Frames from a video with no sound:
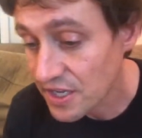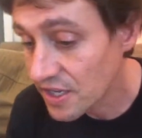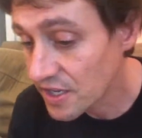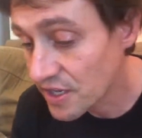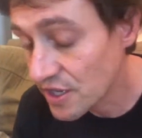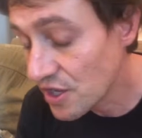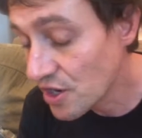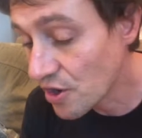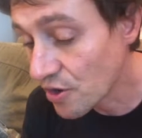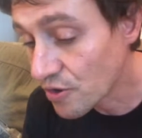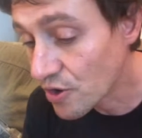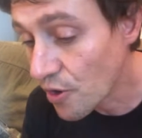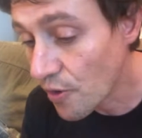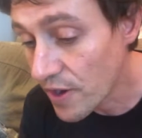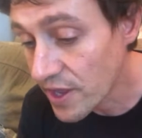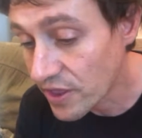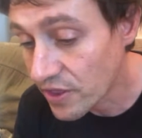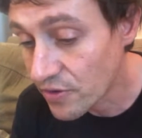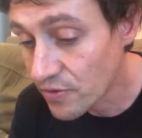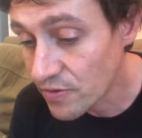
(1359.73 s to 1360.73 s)
you know,
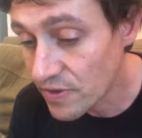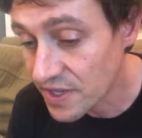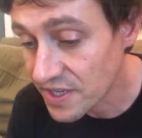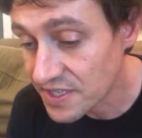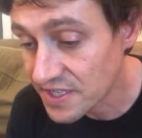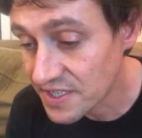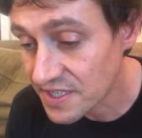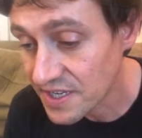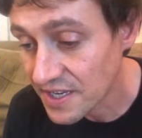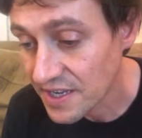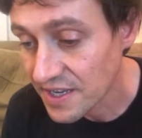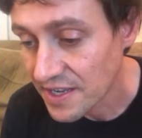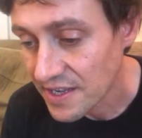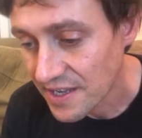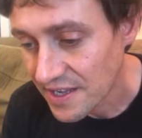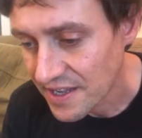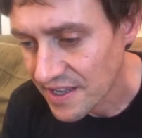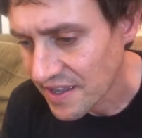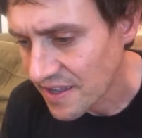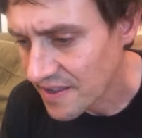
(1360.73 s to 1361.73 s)
going through this,
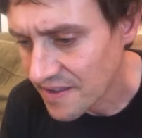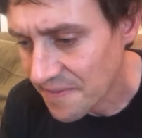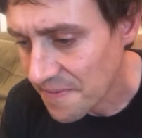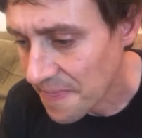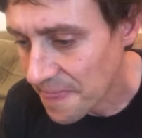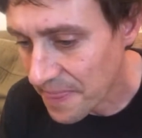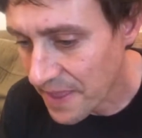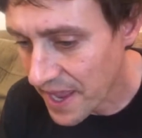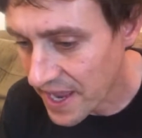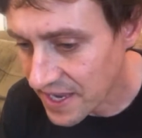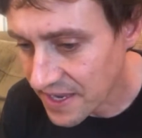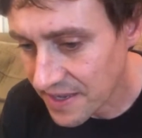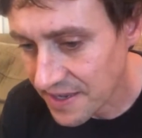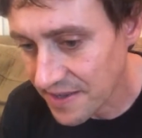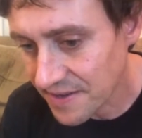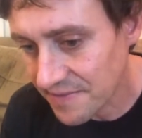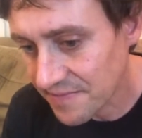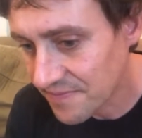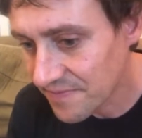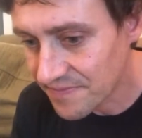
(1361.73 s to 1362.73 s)
like,
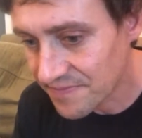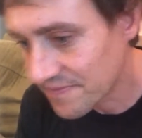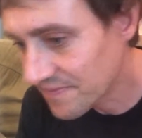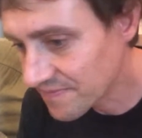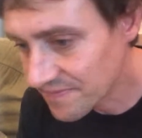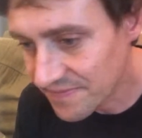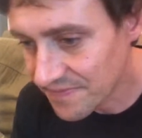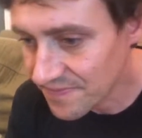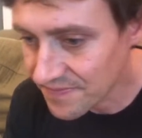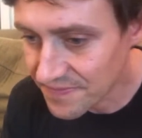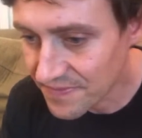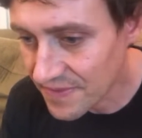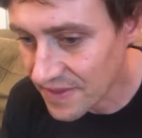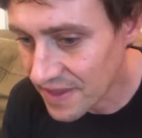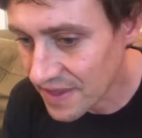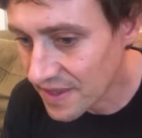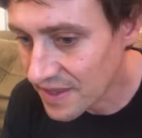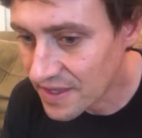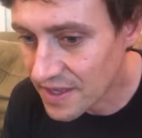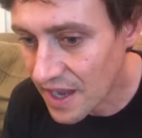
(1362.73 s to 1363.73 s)

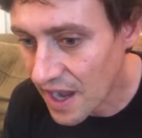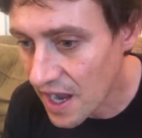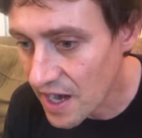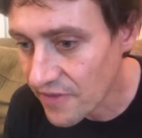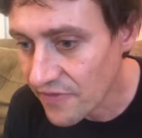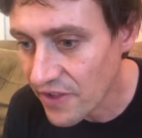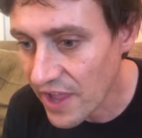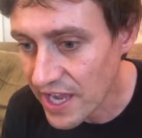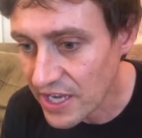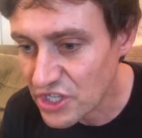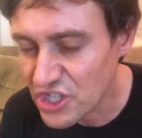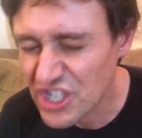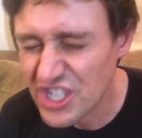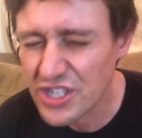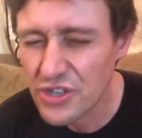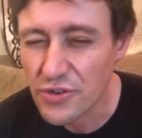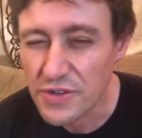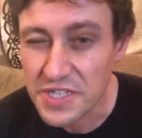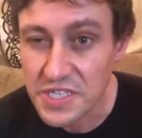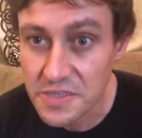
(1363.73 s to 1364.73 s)
kind of like just
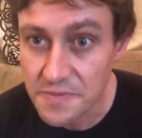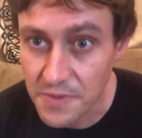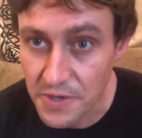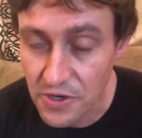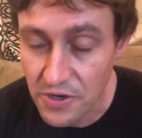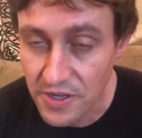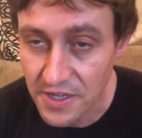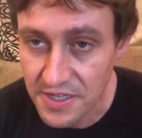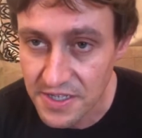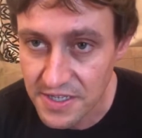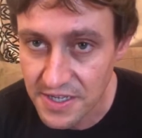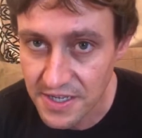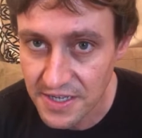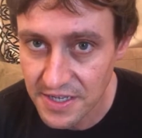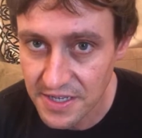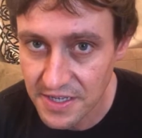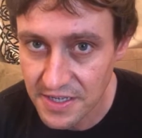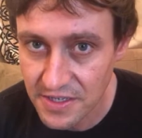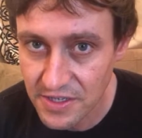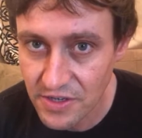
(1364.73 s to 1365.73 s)
to experience it.
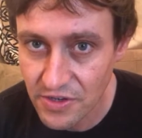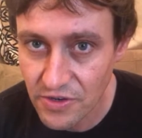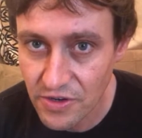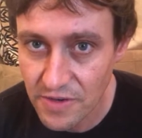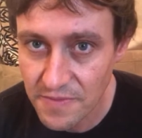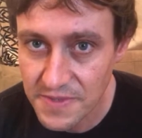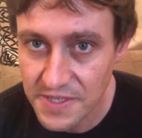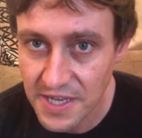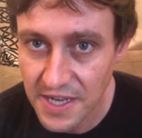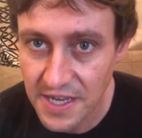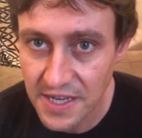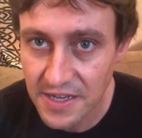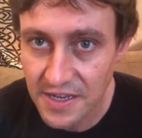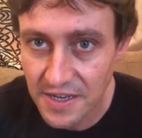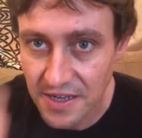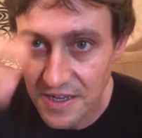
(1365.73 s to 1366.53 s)
Do you know what I'm saying?